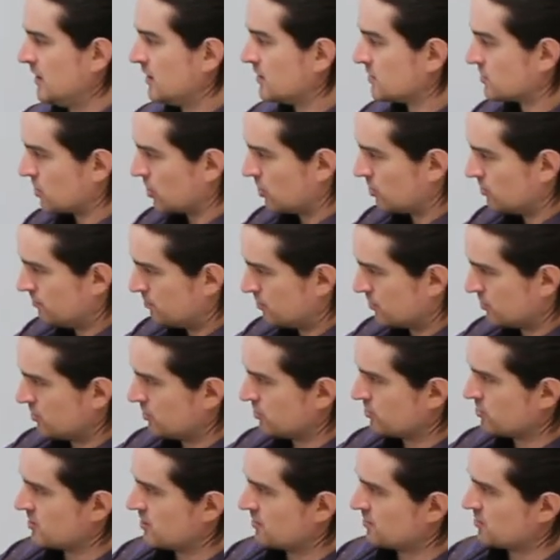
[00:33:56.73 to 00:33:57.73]
So put
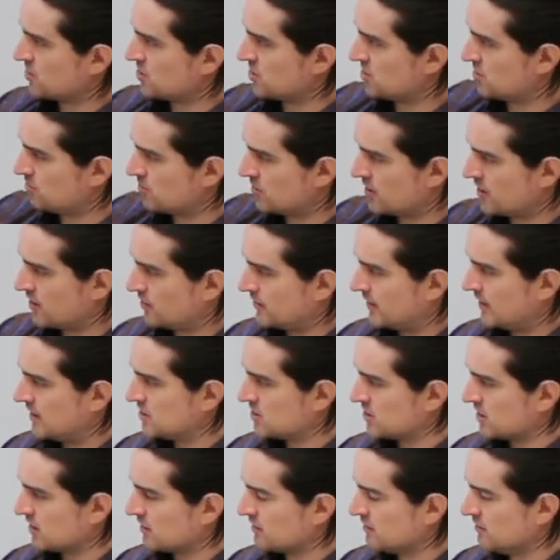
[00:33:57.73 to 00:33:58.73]
those numbers into our
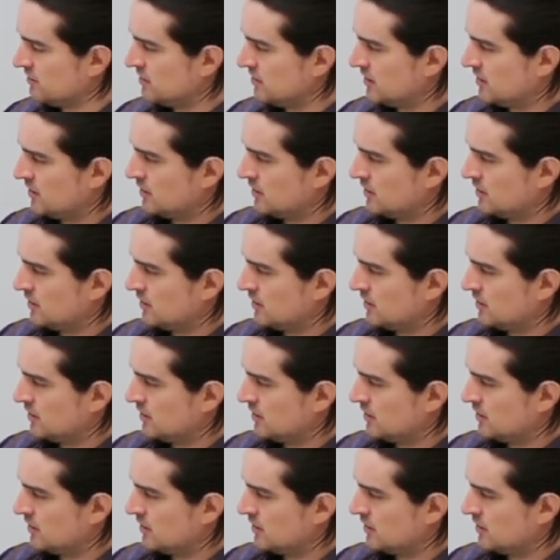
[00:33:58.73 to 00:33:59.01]
equation.